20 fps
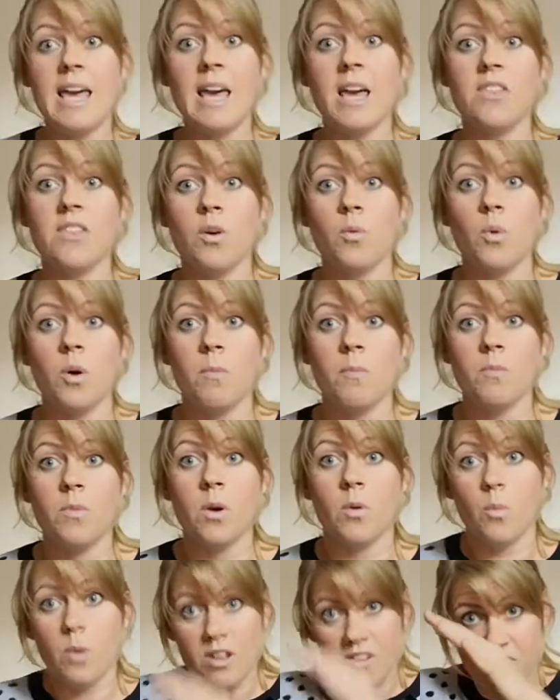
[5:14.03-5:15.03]
that
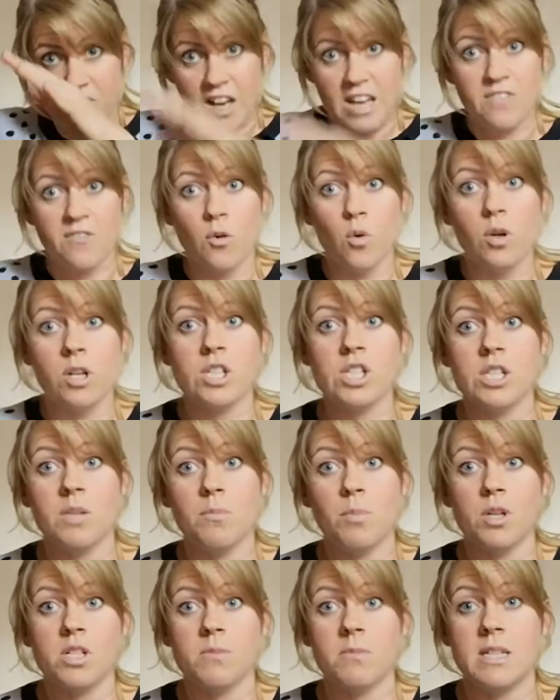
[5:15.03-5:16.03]
had fallen to the
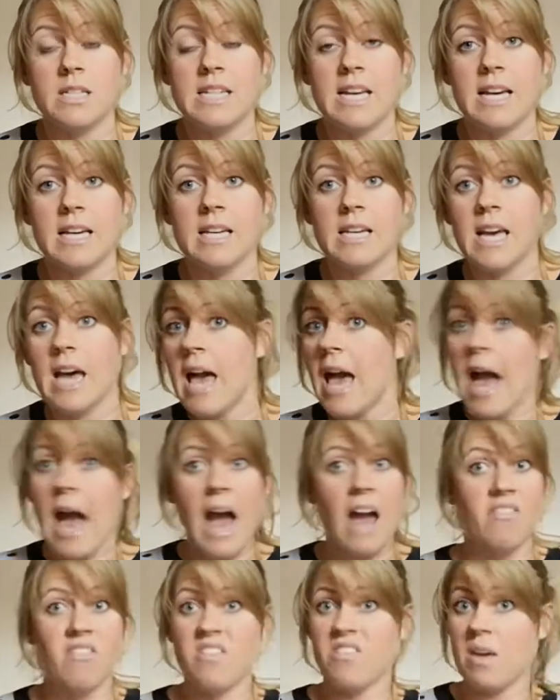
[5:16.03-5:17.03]
bottom of the tank,
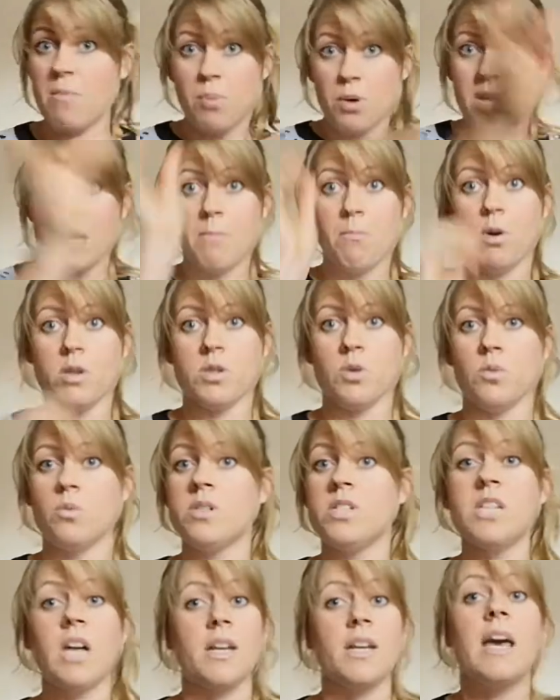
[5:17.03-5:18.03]
and then they put it in bottle.
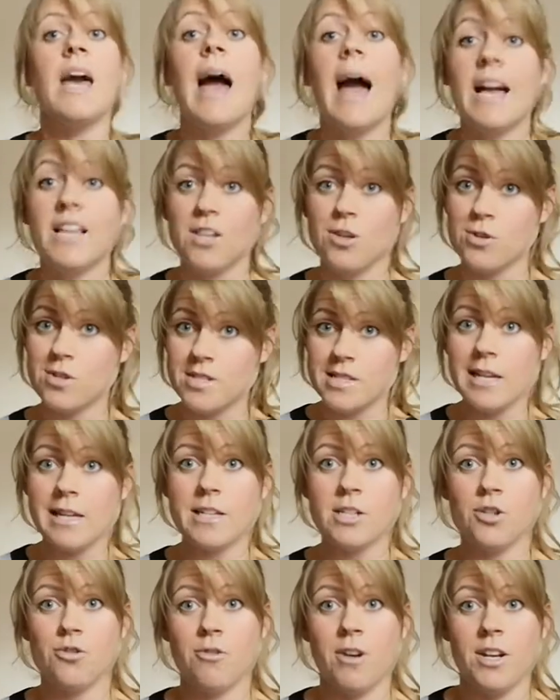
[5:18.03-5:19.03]
Done. And you sell
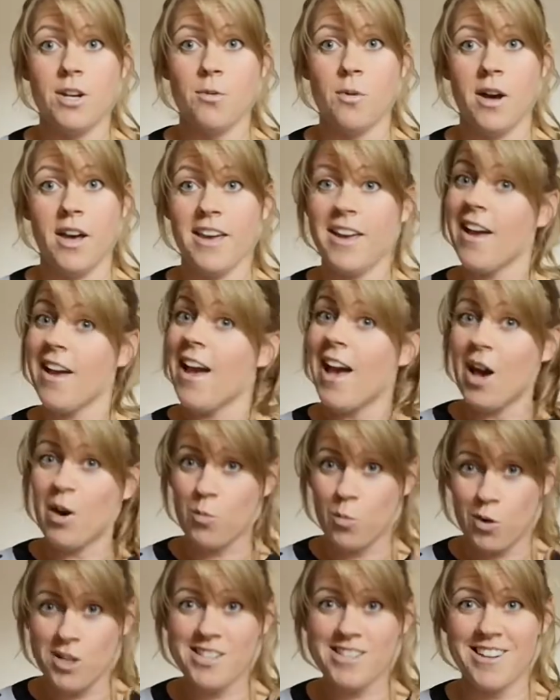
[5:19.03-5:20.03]
it straight away, and
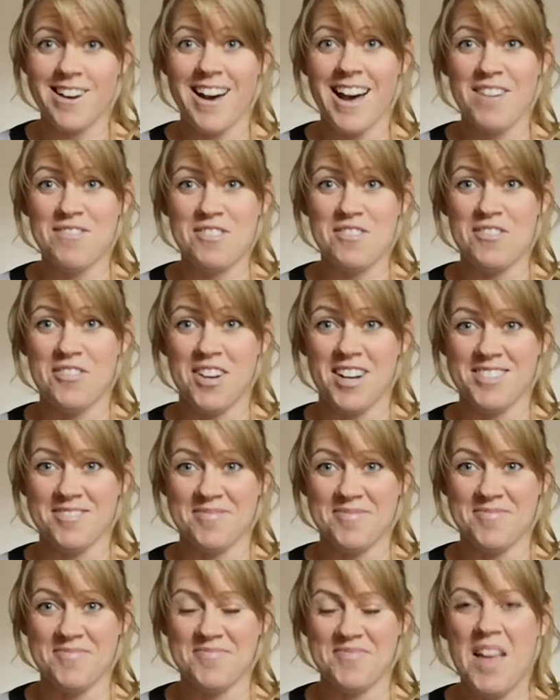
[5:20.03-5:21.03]
we start having fun.
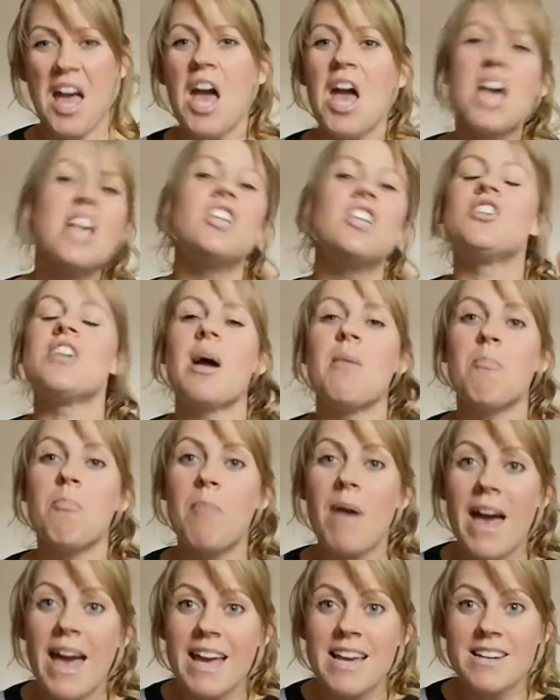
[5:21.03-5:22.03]

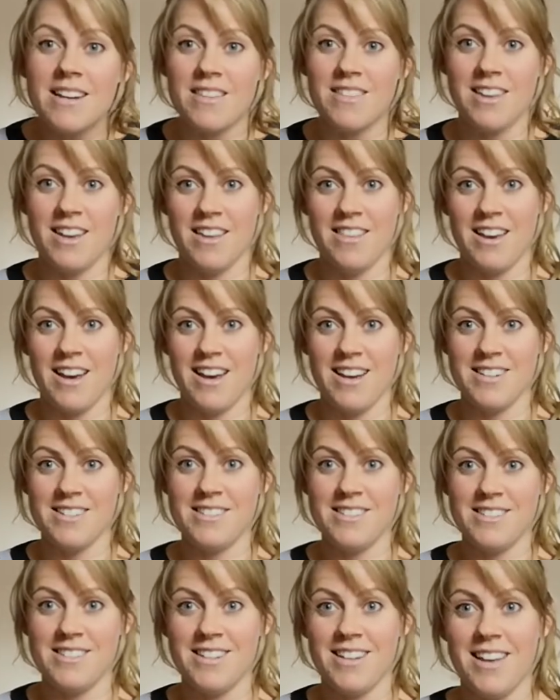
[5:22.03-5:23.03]
Champagne, on the other
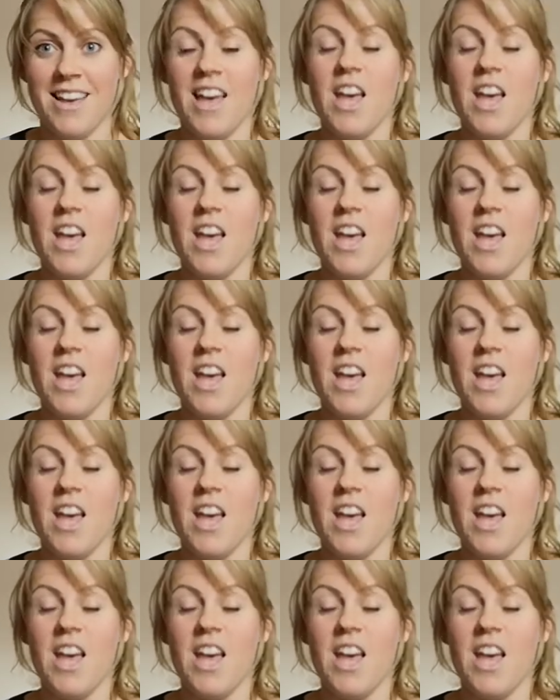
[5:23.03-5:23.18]
hand,